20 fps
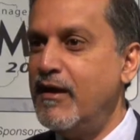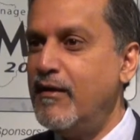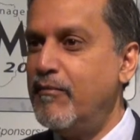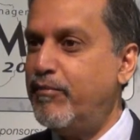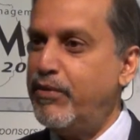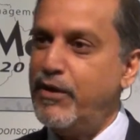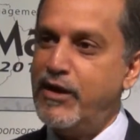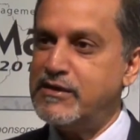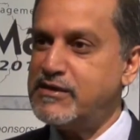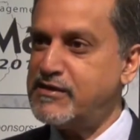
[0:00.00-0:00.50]

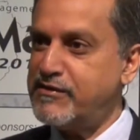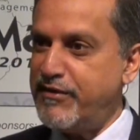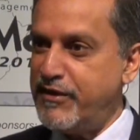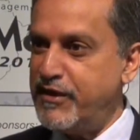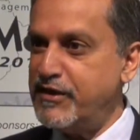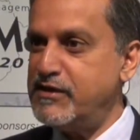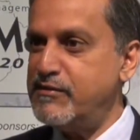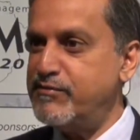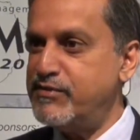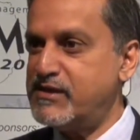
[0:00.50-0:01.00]
plus
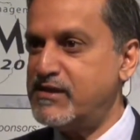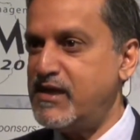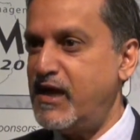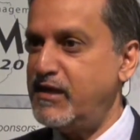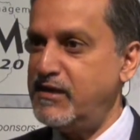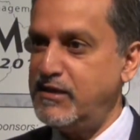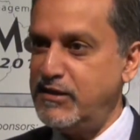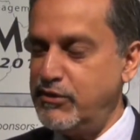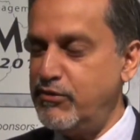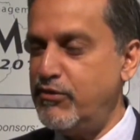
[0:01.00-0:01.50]

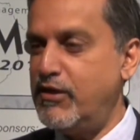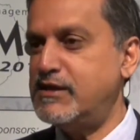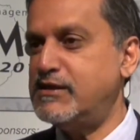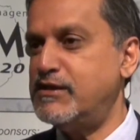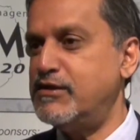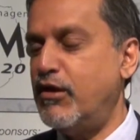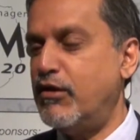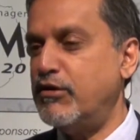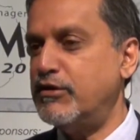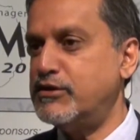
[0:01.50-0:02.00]
30% in US
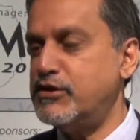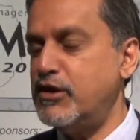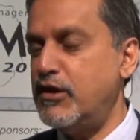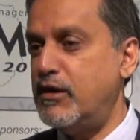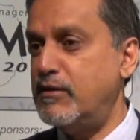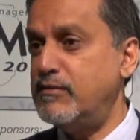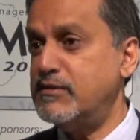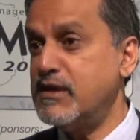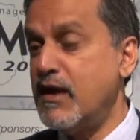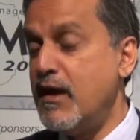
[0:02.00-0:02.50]
dollar
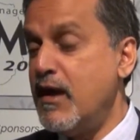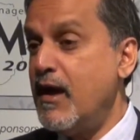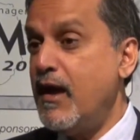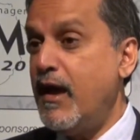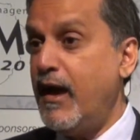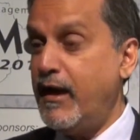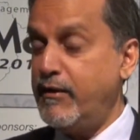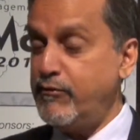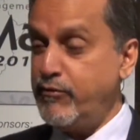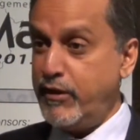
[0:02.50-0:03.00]
terms.
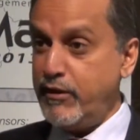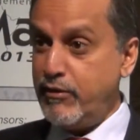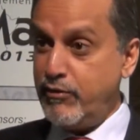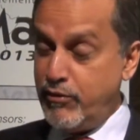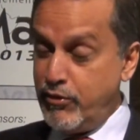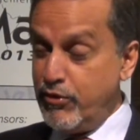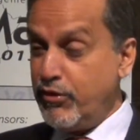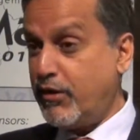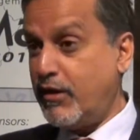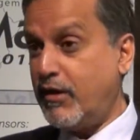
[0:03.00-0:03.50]
And when you
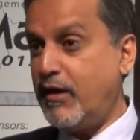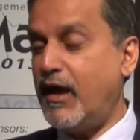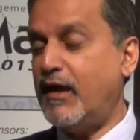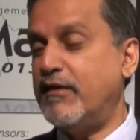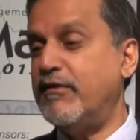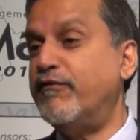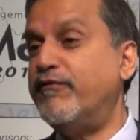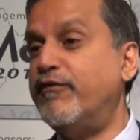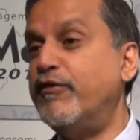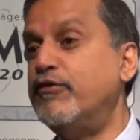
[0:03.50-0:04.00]
look at
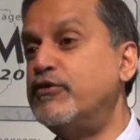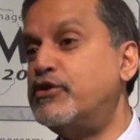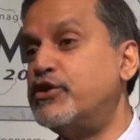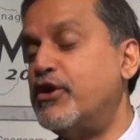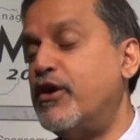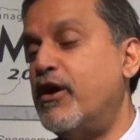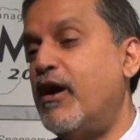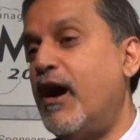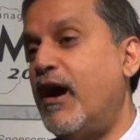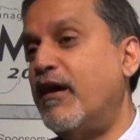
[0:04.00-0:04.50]
the
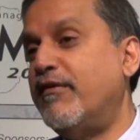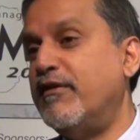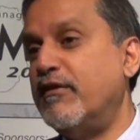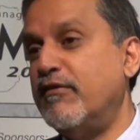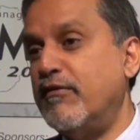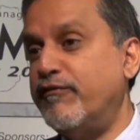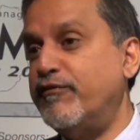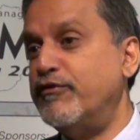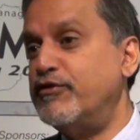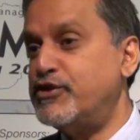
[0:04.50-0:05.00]
future, I think
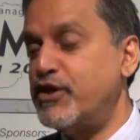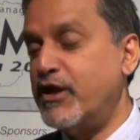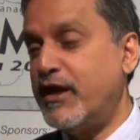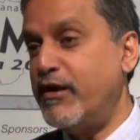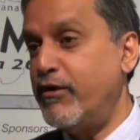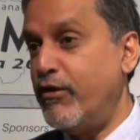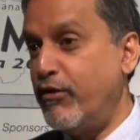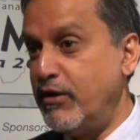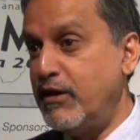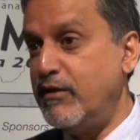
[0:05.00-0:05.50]
the future
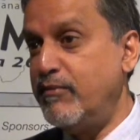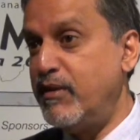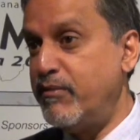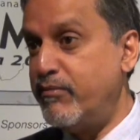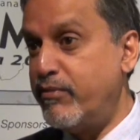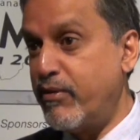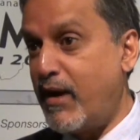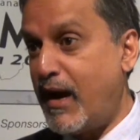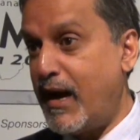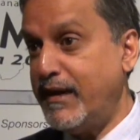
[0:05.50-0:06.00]
can only be
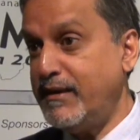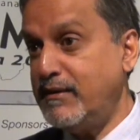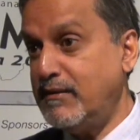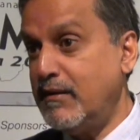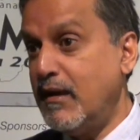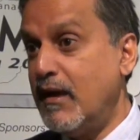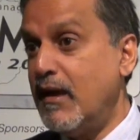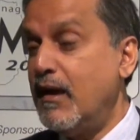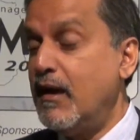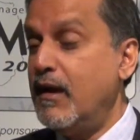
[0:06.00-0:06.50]
bright,
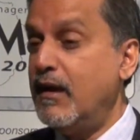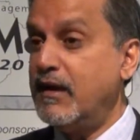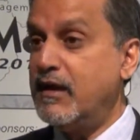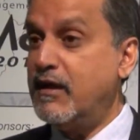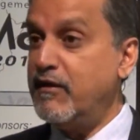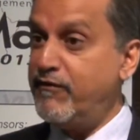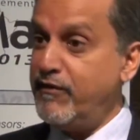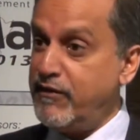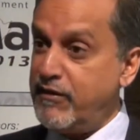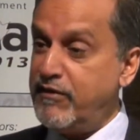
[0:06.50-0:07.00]

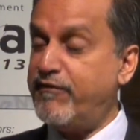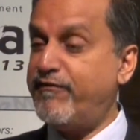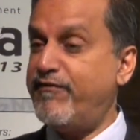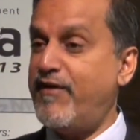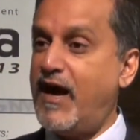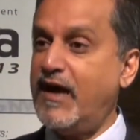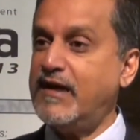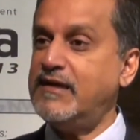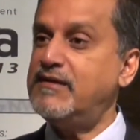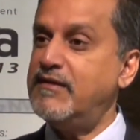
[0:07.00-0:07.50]
given the
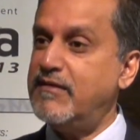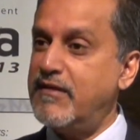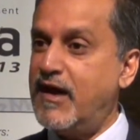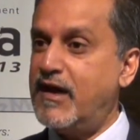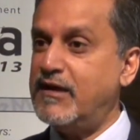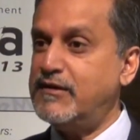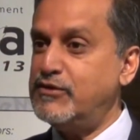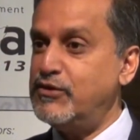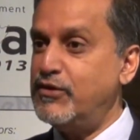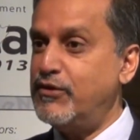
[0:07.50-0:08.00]
fact
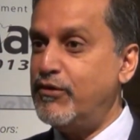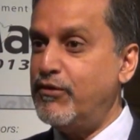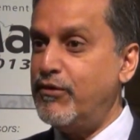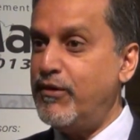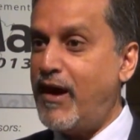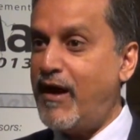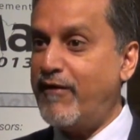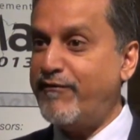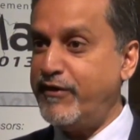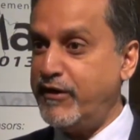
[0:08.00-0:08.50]
that
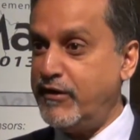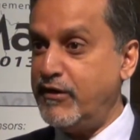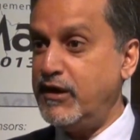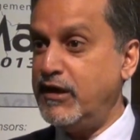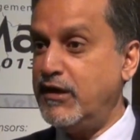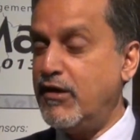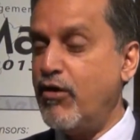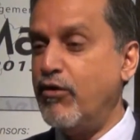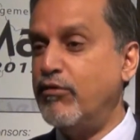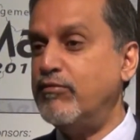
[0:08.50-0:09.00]
African
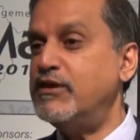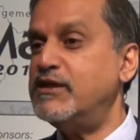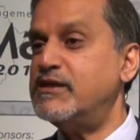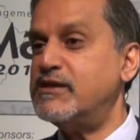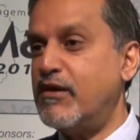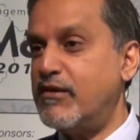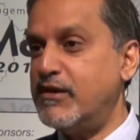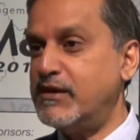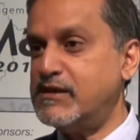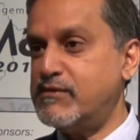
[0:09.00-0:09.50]
economies
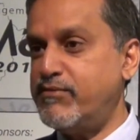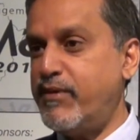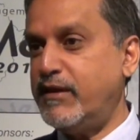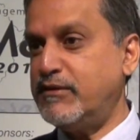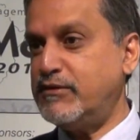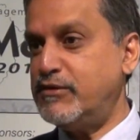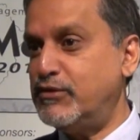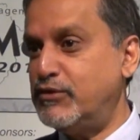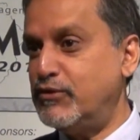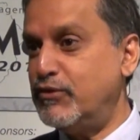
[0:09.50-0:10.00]
are
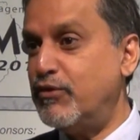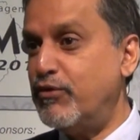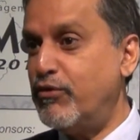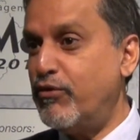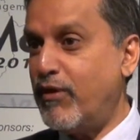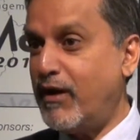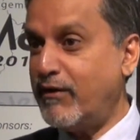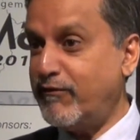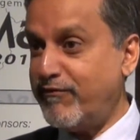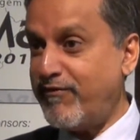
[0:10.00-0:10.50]
expected to
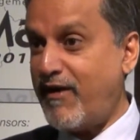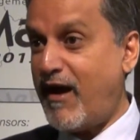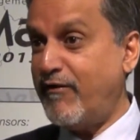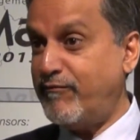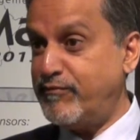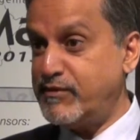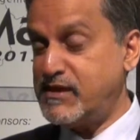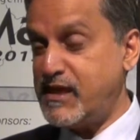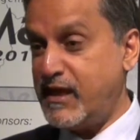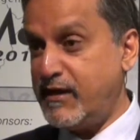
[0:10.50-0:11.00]
grow at
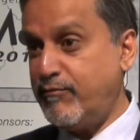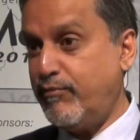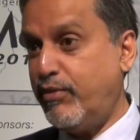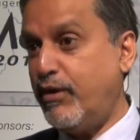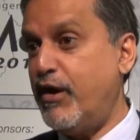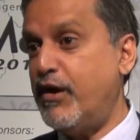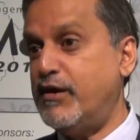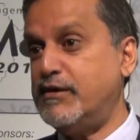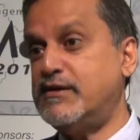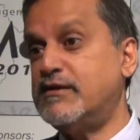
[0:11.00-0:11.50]
5%
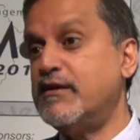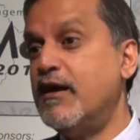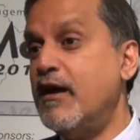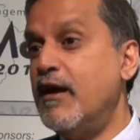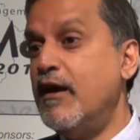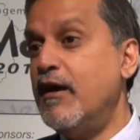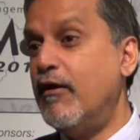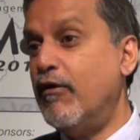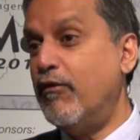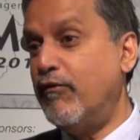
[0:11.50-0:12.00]
plus
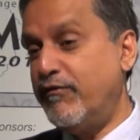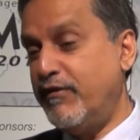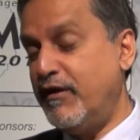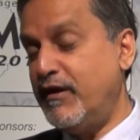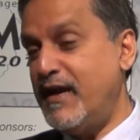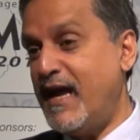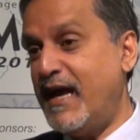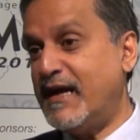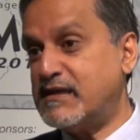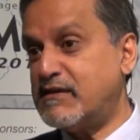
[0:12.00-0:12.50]
over the
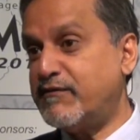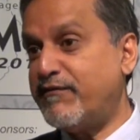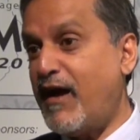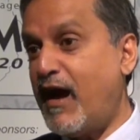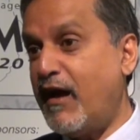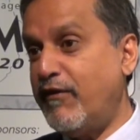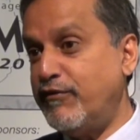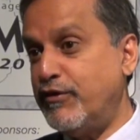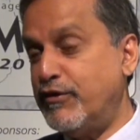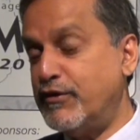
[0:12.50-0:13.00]
next
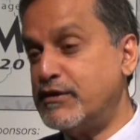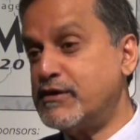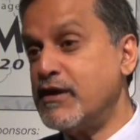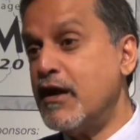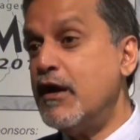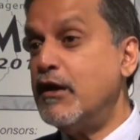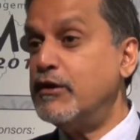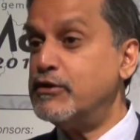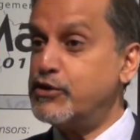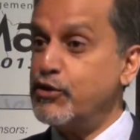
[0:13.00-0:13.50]
5 years.
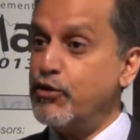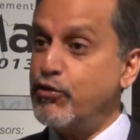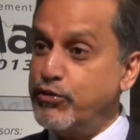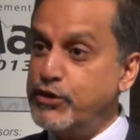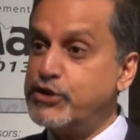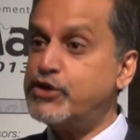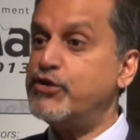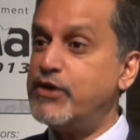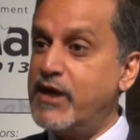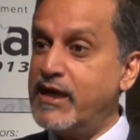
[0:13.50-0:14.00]
So we
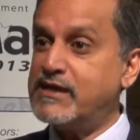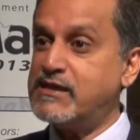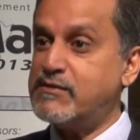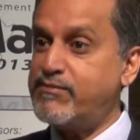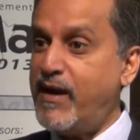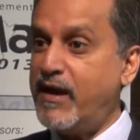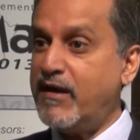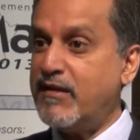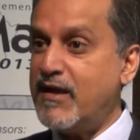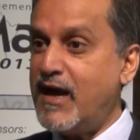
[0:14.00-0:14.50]
should
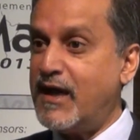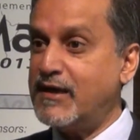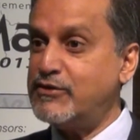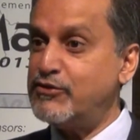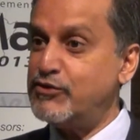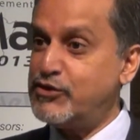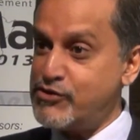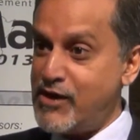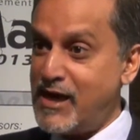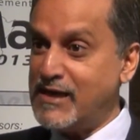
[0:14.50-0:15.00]
expect that to
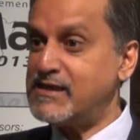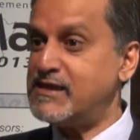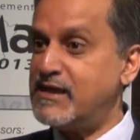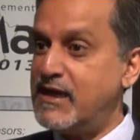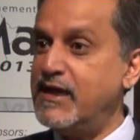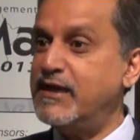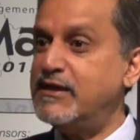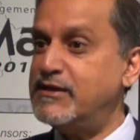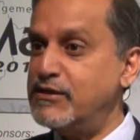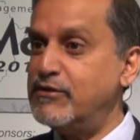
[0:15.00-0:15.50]

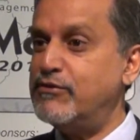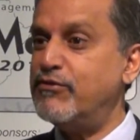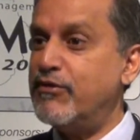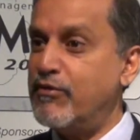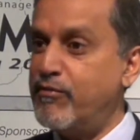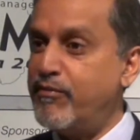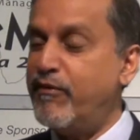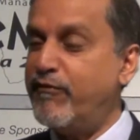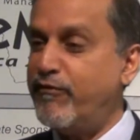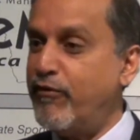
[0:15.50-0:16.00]
translate into the
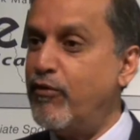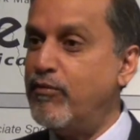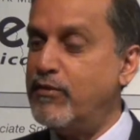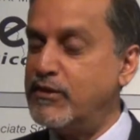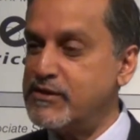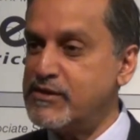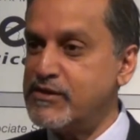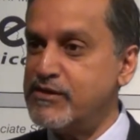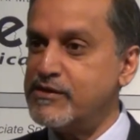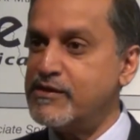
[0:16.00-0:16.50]

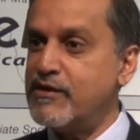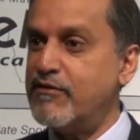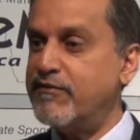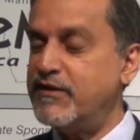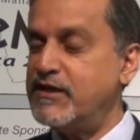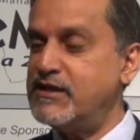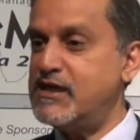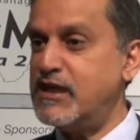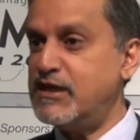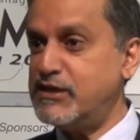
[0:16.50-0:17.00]
performances of
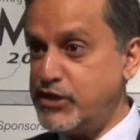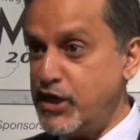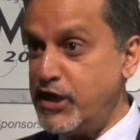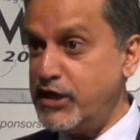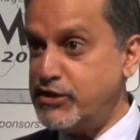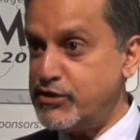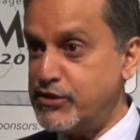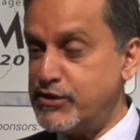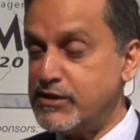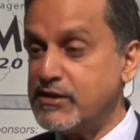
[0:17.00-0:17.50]
these
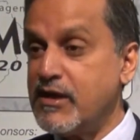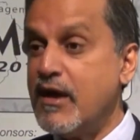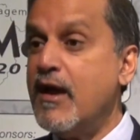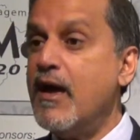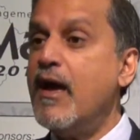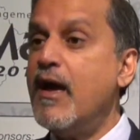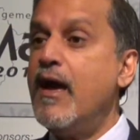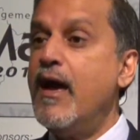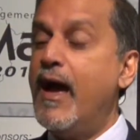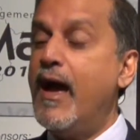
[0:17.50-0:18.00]
exchanges.
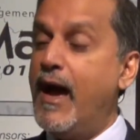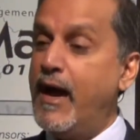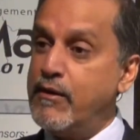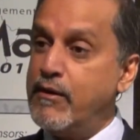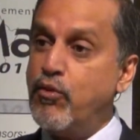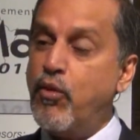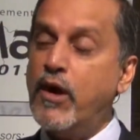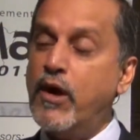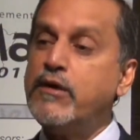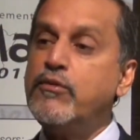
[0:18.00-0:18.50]

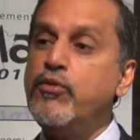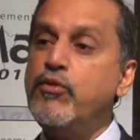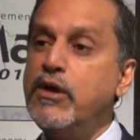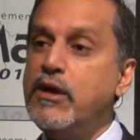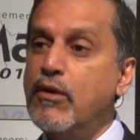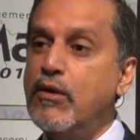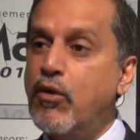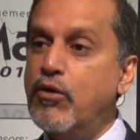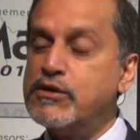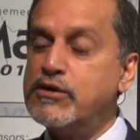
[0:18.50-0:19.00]
And what
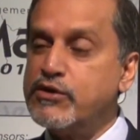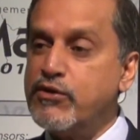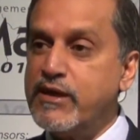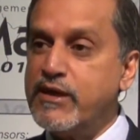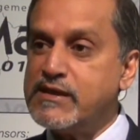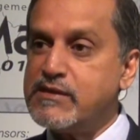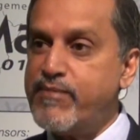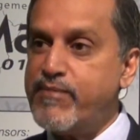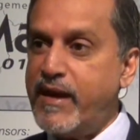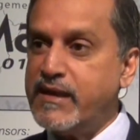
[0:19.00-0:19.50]
we also
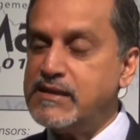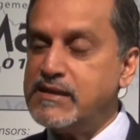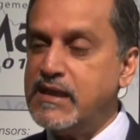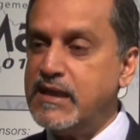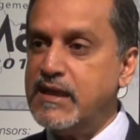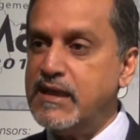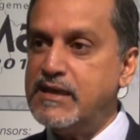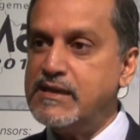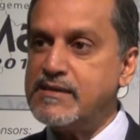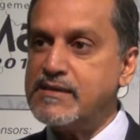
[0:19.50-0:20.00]

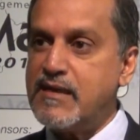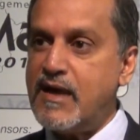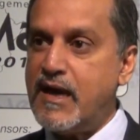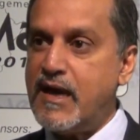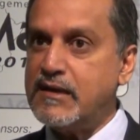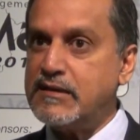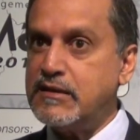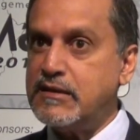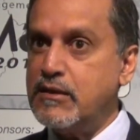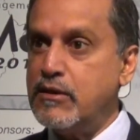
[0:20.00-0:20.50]
expecting is
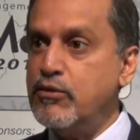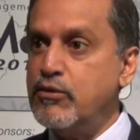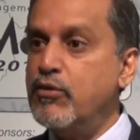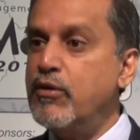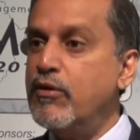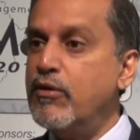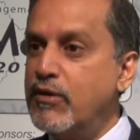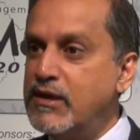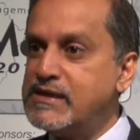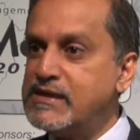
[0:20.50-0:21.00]
that
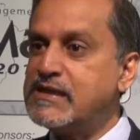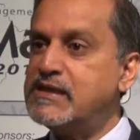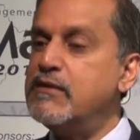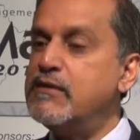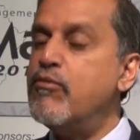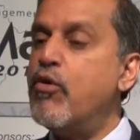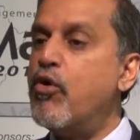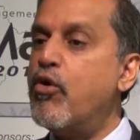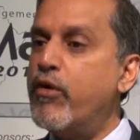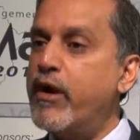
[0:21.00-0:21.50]
we will see
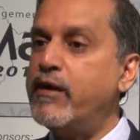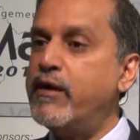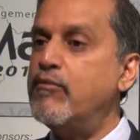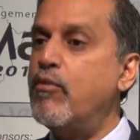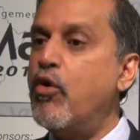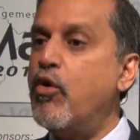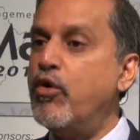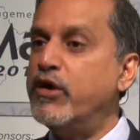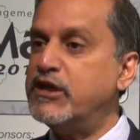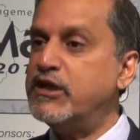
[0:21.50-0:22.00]
more and
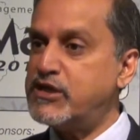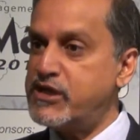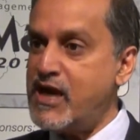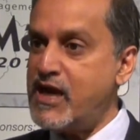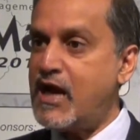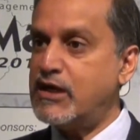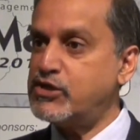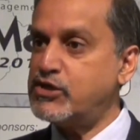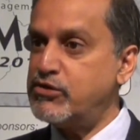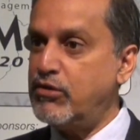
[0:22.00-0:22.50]
more
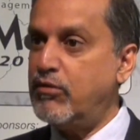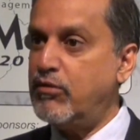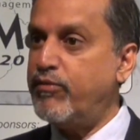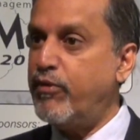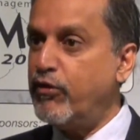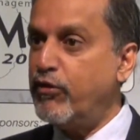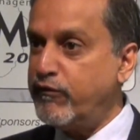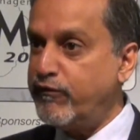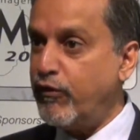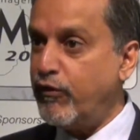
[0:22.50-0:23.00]
international
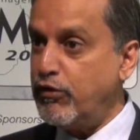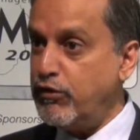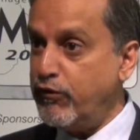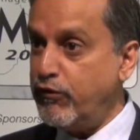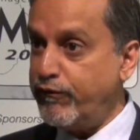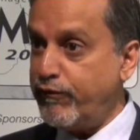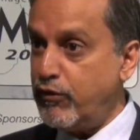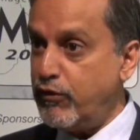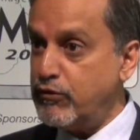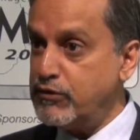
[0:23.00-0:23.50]
portfolio
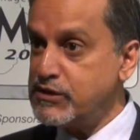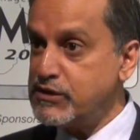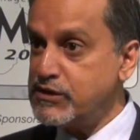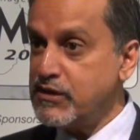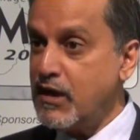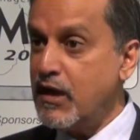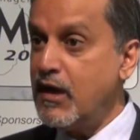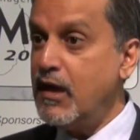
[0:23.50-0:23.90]
flows